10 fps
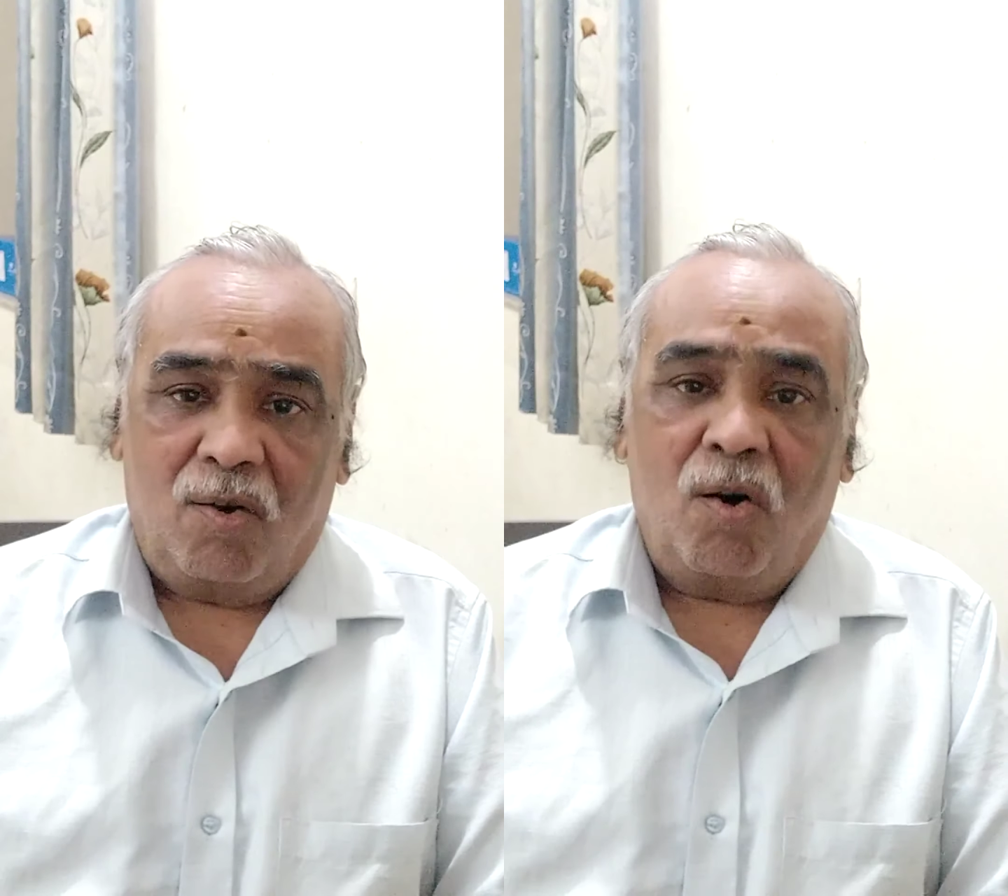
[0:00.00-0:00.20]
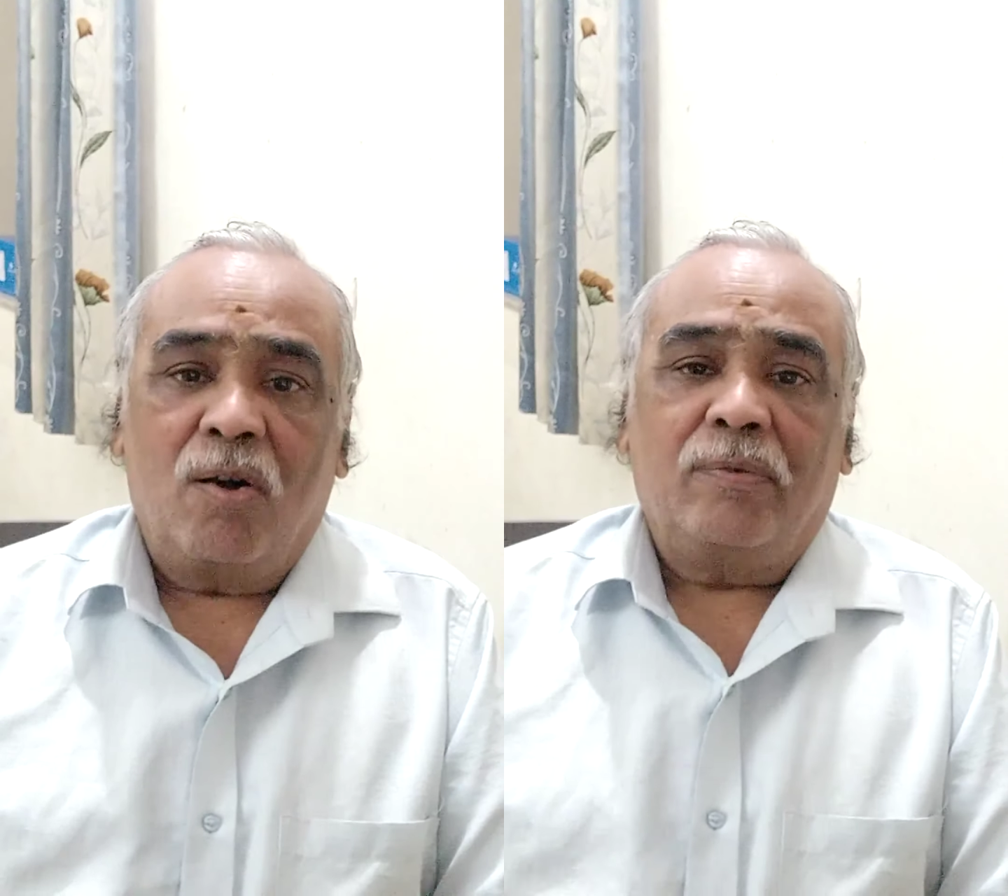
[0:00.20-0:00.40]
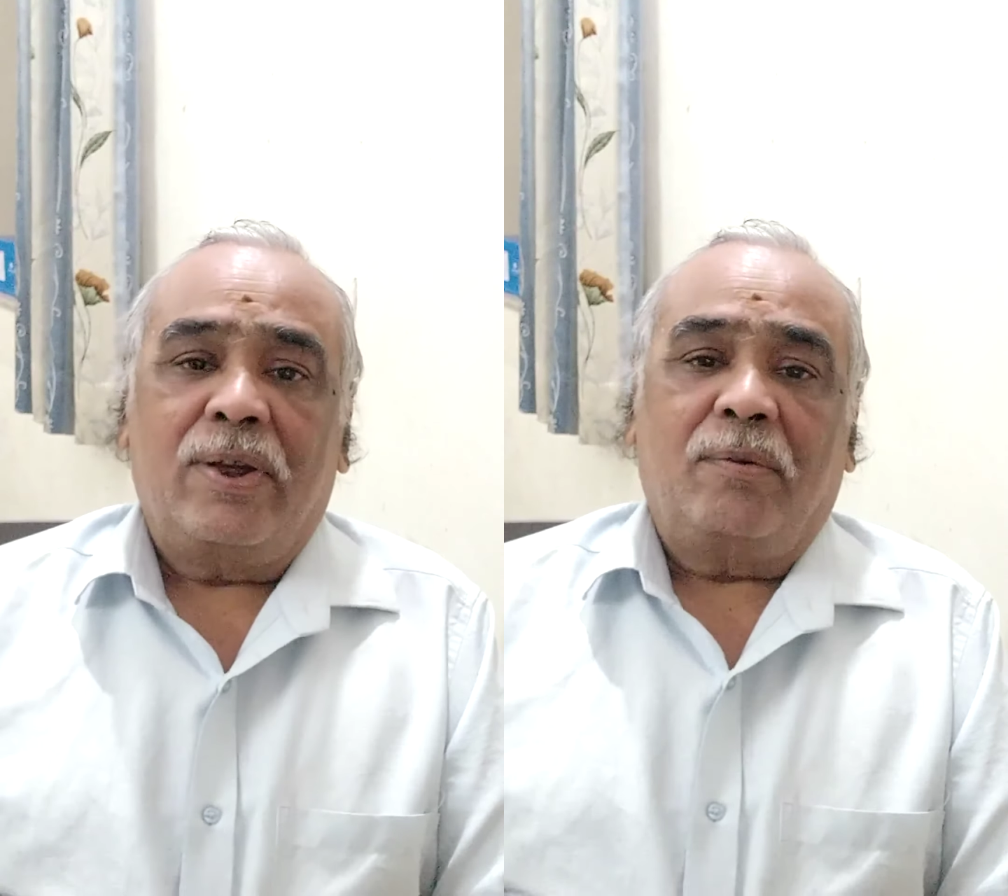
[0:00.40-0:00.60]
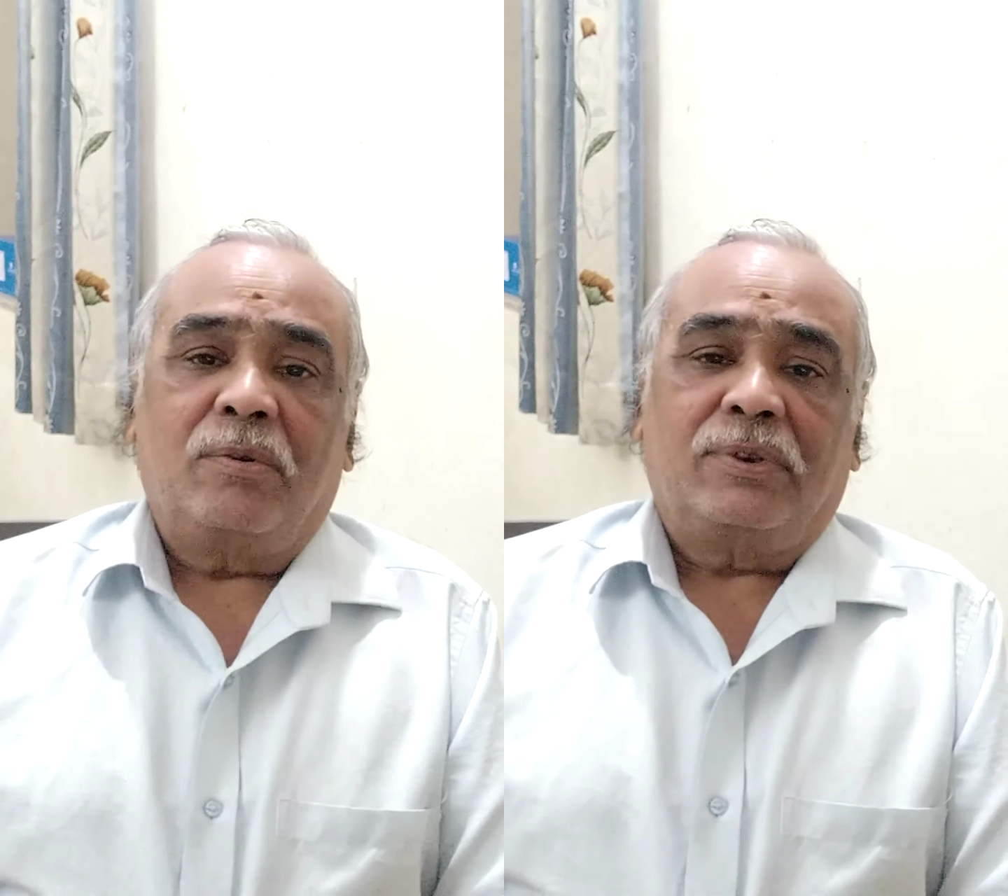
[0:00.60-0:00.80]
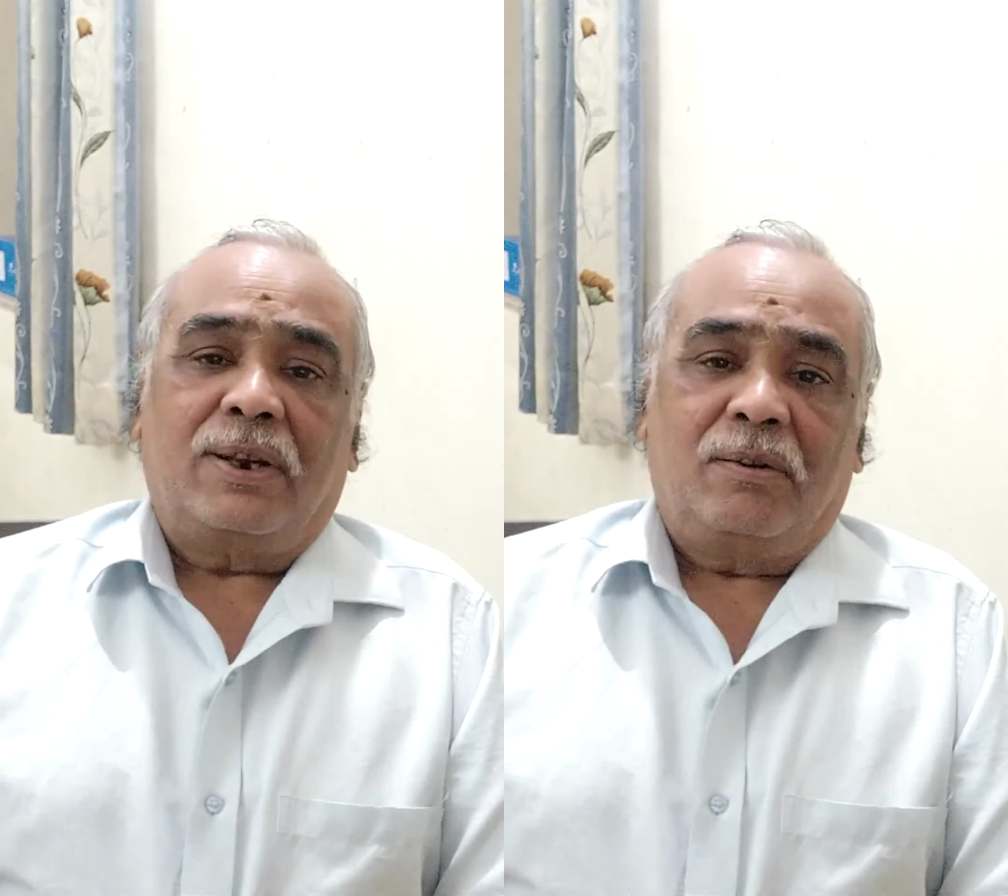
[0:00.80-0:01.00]
or we have
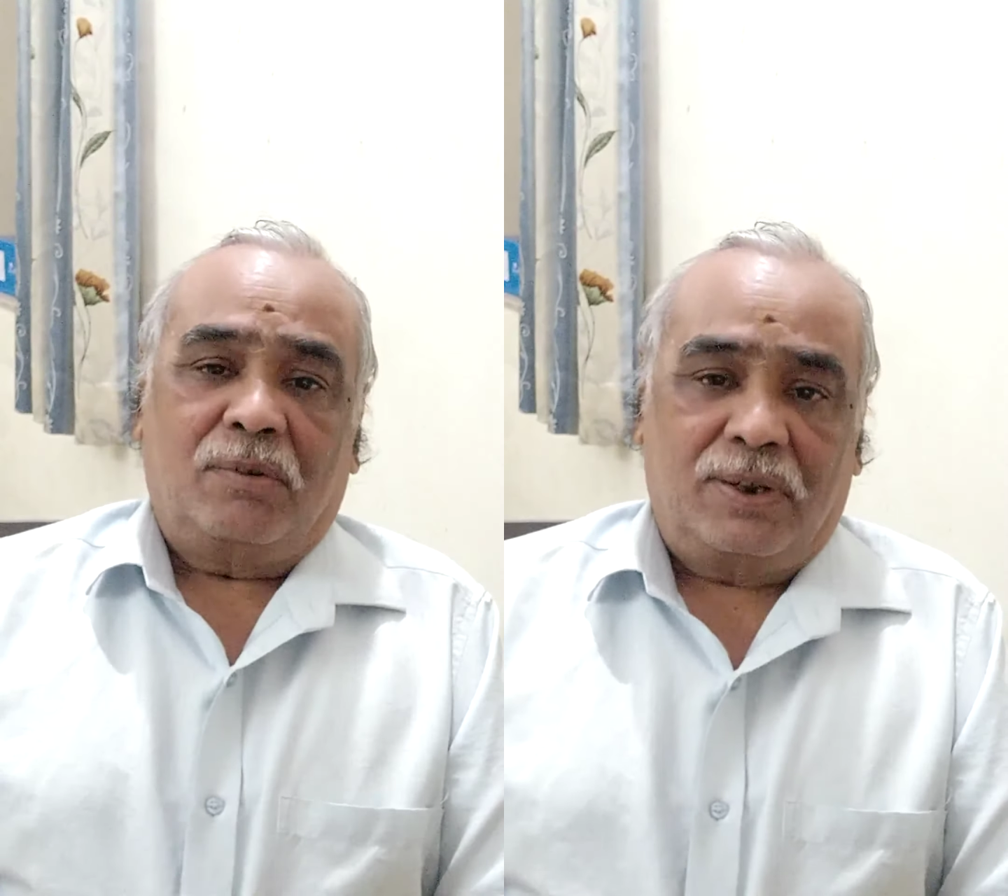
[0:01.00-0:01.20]
to send to